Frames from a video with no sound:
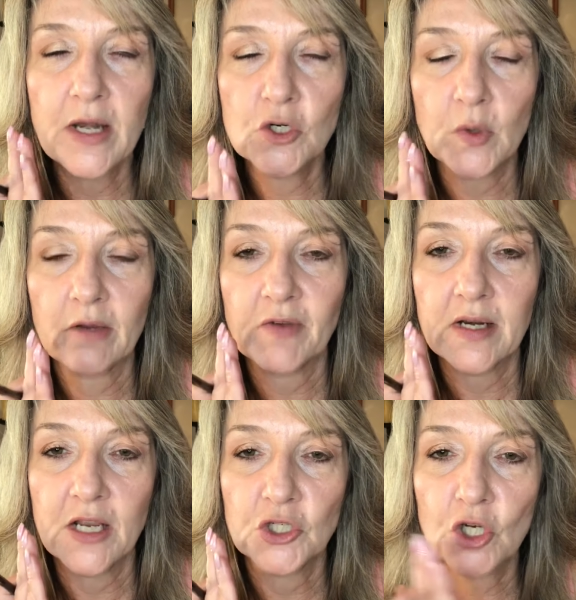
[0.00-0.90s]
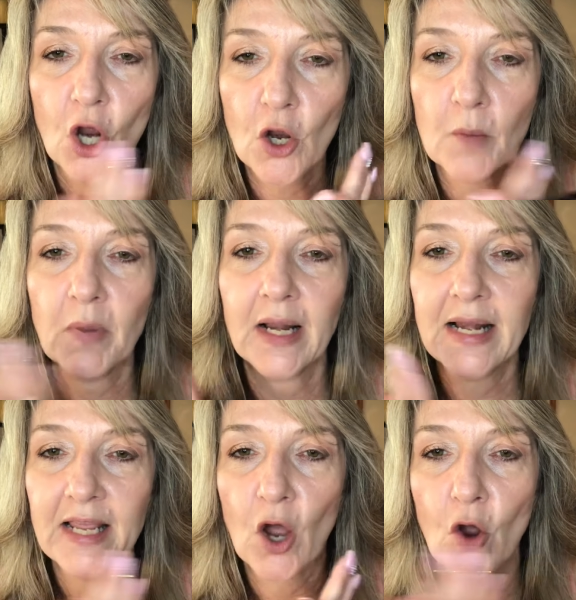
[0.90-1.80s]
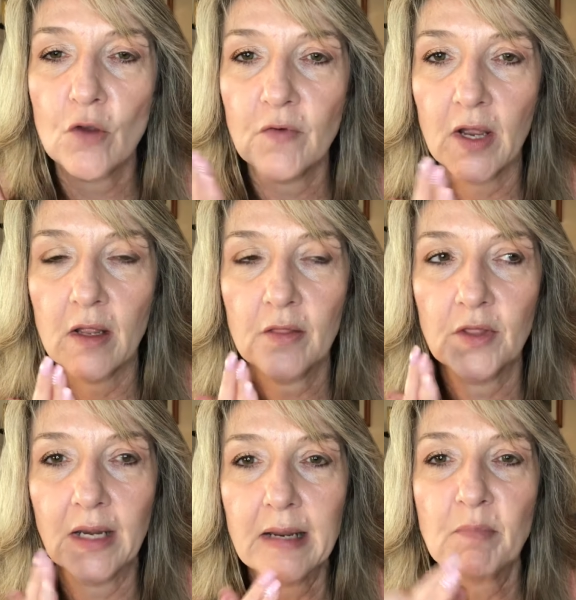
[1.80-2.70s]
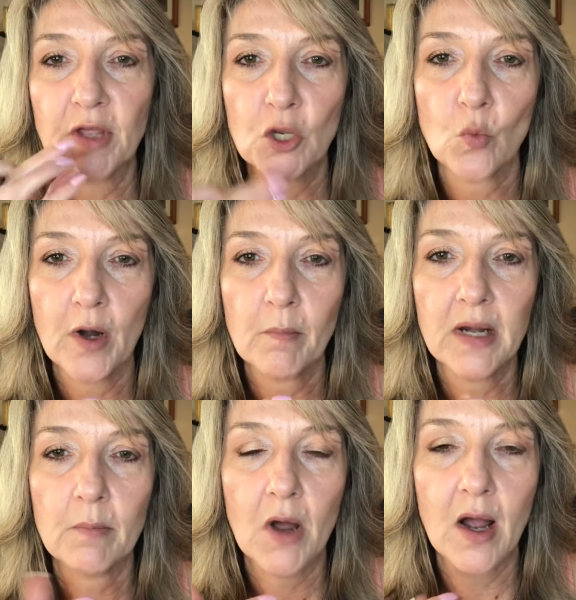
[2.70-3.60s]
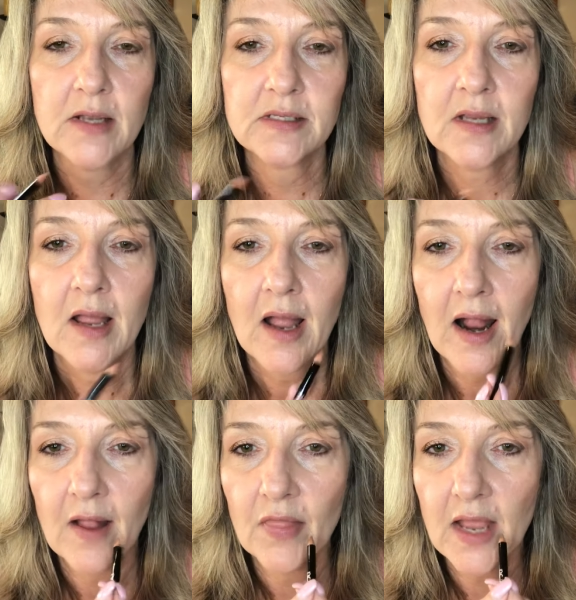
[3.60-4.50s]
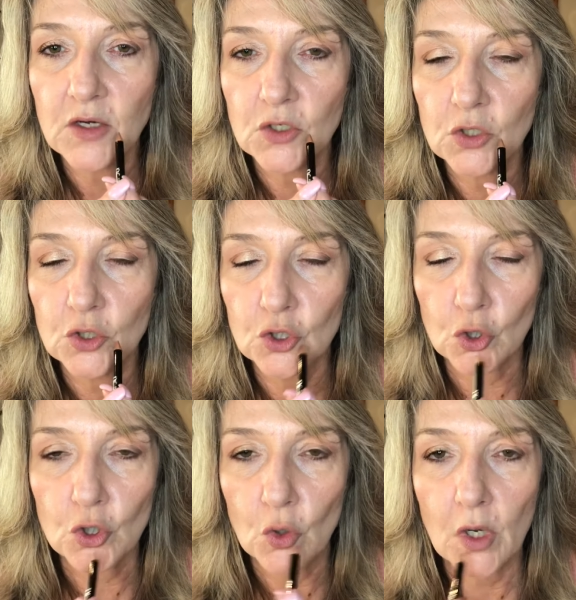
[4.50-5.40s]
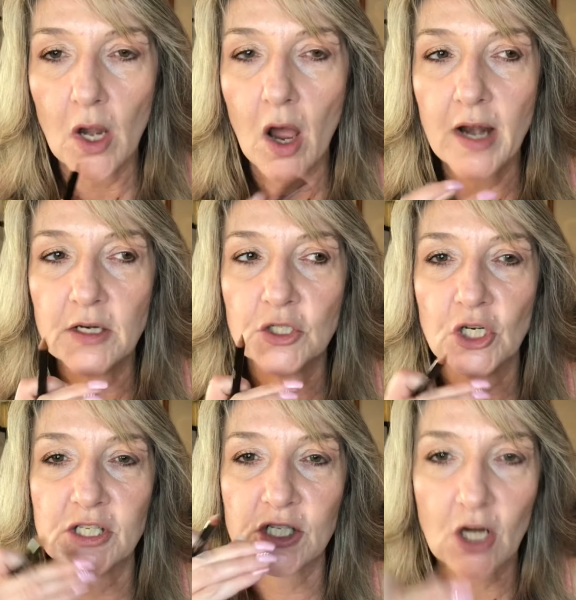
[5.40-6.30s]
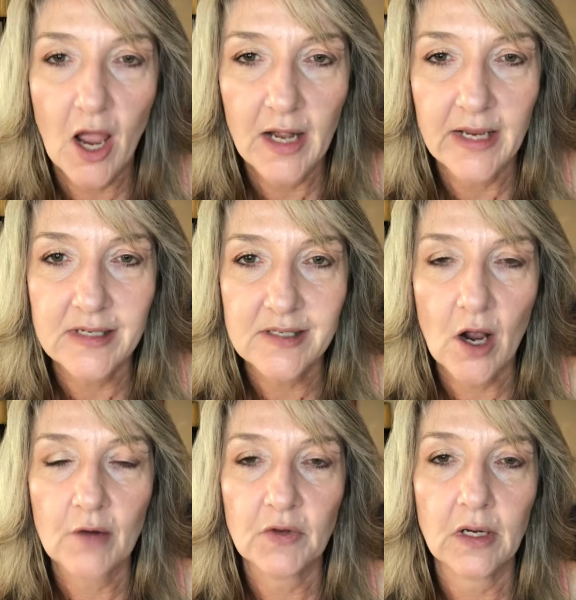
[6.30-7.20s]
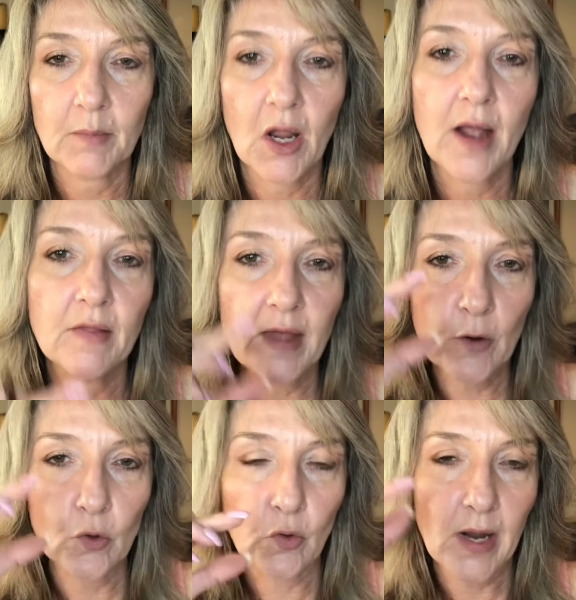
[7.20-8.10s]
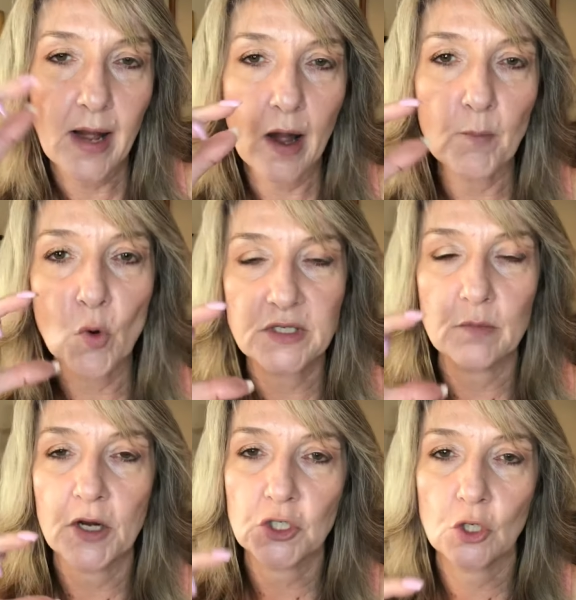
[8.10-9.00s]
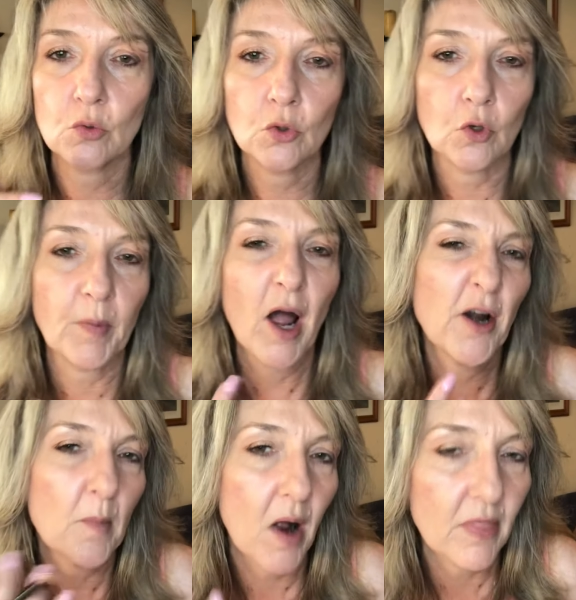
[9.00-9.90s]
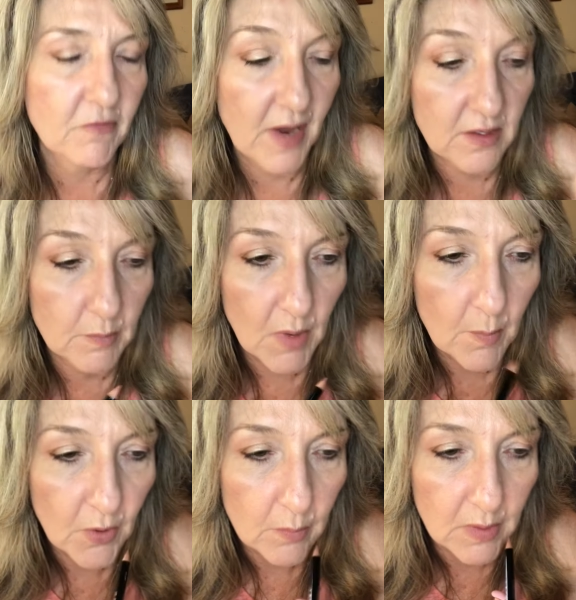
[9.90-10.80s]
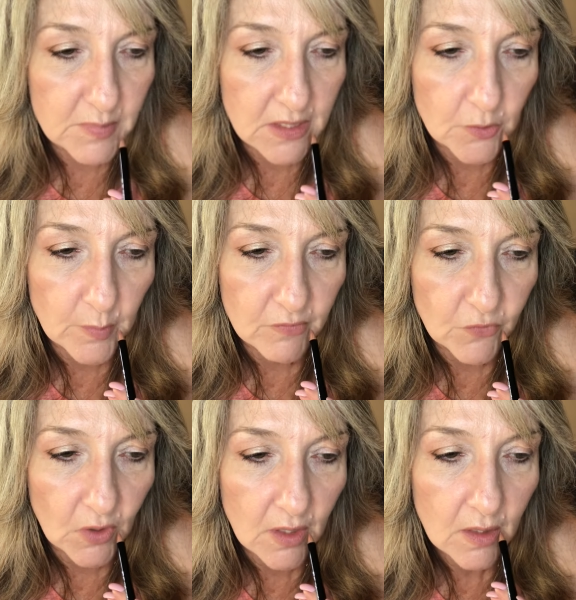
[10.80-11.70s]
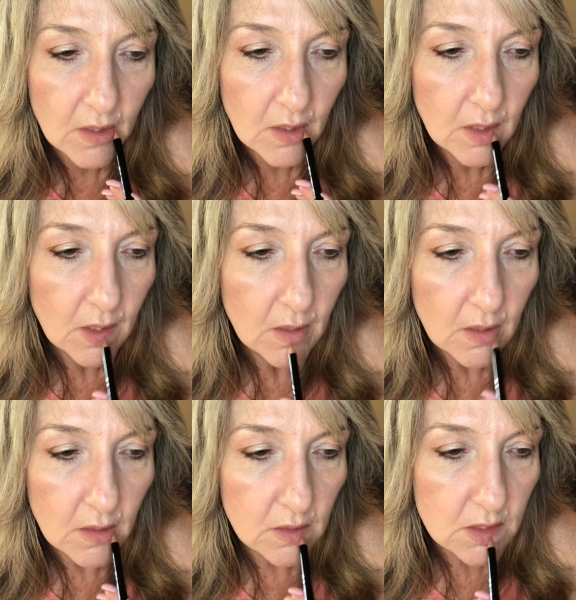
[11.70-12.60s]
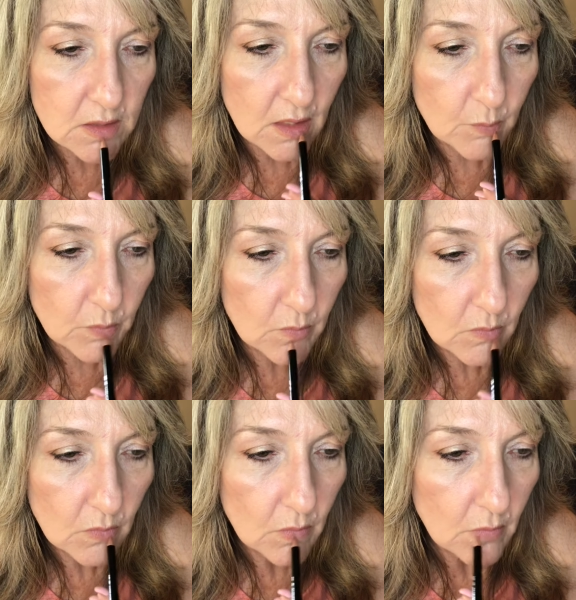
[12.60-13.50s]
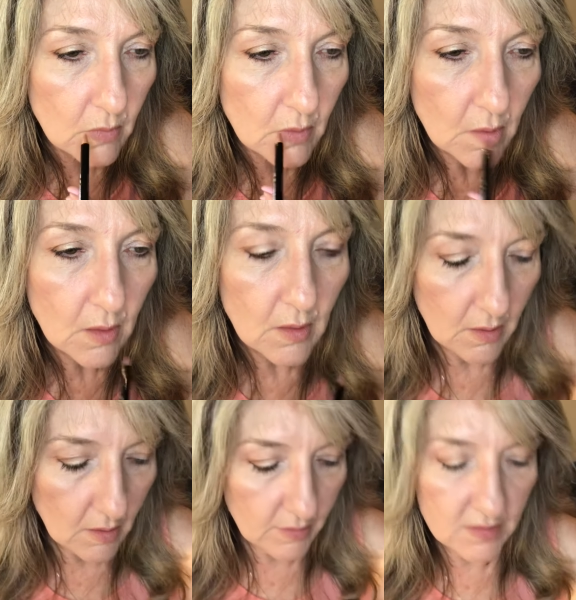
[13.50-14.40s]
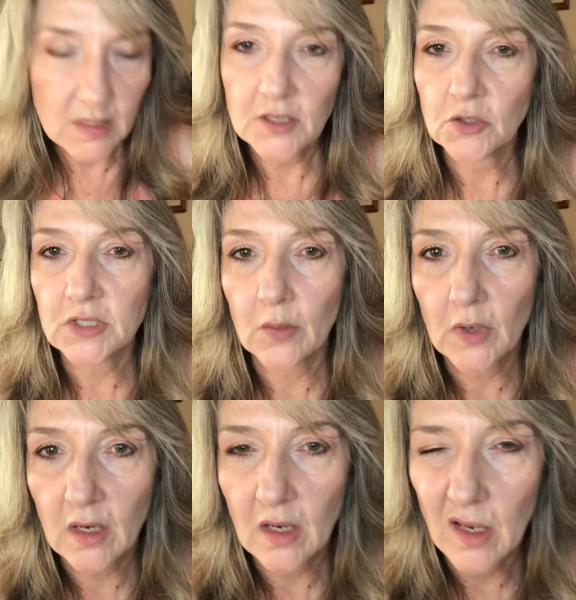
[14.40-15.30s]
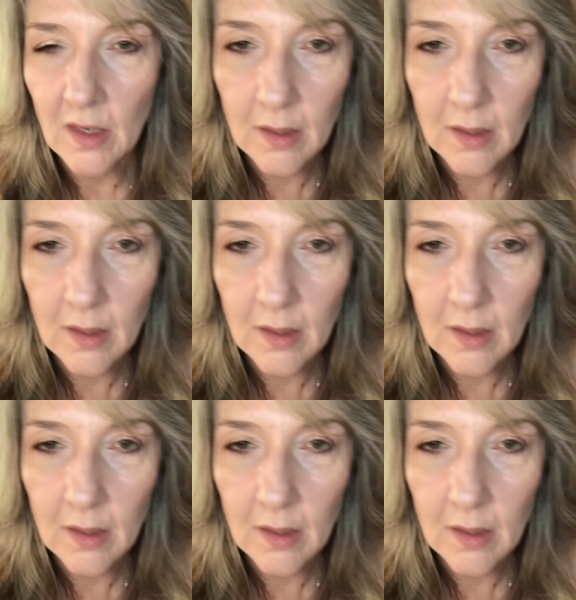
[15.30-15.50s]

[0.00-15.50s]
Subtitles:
you're doing your foundation, go completely over the lip that you want to minimize, and then do your line just slightly inside of your lip line, and that'll create a more symmetrical look. But I don't mind the fact that my bottom lip's a little bit fuller. It's at this age I'll take what I can get.